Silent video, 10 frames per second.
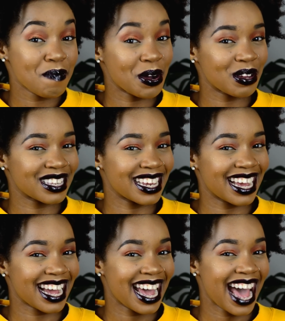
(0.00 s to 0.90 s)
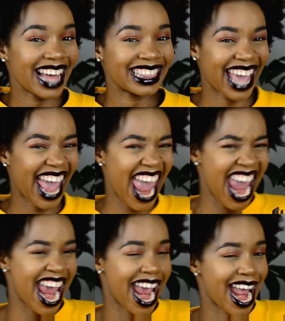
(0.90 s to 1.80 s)
posing at the
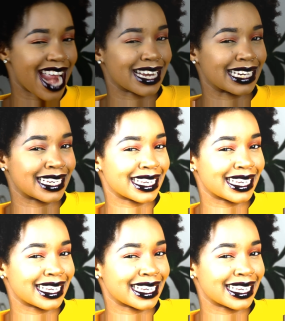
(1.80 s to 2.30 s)
end.